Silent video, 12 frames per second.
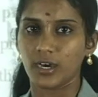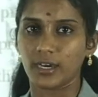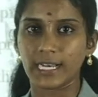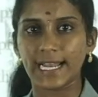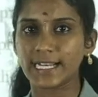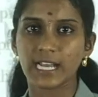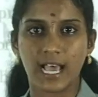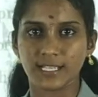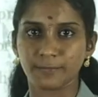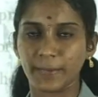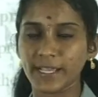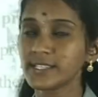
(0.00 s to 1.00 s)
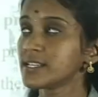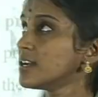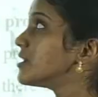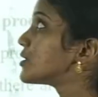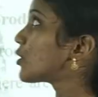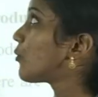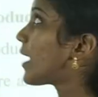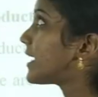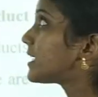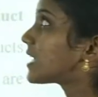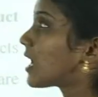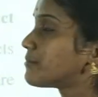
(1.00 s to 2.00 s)
related aspects. So when
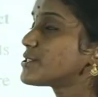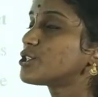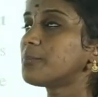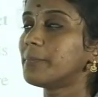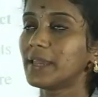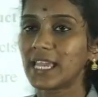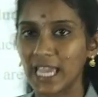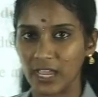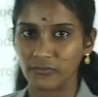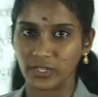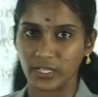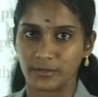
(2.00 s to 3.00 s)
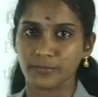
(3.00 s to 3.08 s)
it comes to behavior,